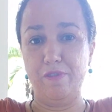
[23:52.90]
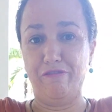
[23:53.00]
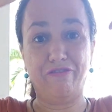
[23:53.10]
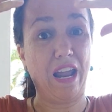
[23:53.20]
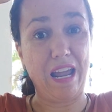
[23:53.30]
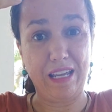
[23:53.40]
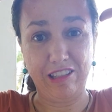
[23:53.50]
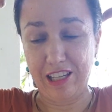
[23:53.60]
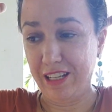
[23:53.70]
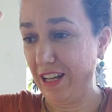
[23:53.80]

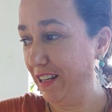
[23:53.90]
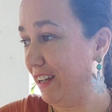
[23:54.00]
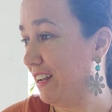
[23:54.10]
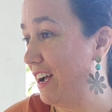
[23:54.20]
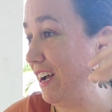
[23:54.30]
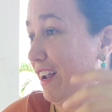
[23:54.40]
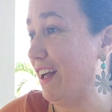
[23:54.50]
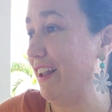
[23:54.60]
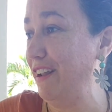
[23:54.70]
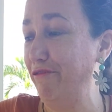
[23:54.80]
face, and
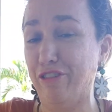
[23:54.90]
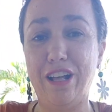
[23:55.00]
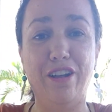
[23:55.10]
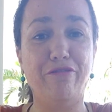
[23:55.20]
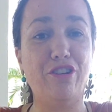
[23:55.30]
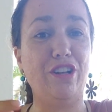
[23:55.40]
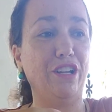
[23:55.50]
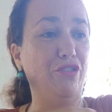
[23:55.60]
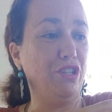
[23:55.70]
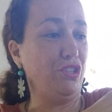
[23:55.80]
for all I
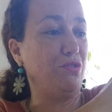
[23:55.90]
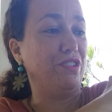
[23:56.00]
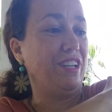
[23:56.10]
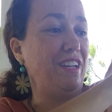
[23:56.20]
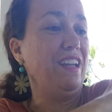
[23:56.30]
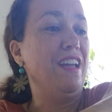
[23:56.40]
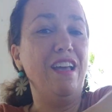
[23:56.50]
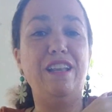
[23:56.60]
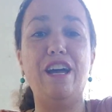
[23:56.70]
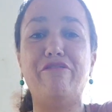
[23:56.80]
know, they took the
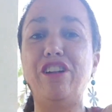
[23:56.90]
left